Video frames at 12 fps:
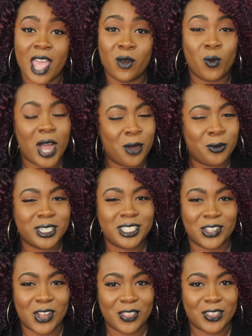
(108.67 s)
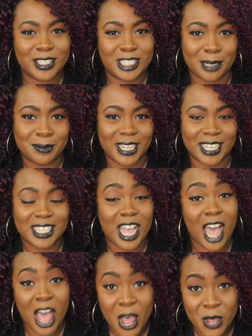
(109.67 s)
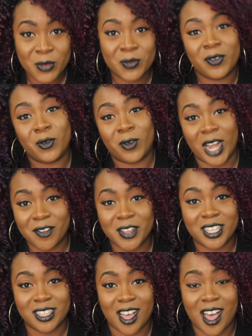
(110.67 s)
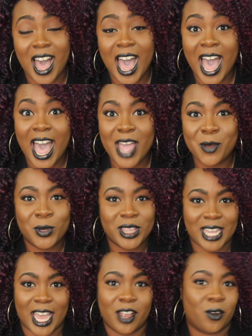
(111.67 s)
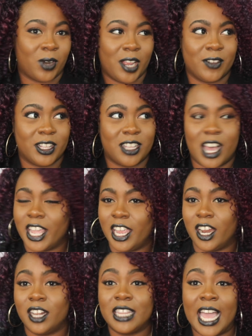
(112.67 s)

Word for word: And while we're still on the subject of Ravenclaw, I would like Ravenclaw gear.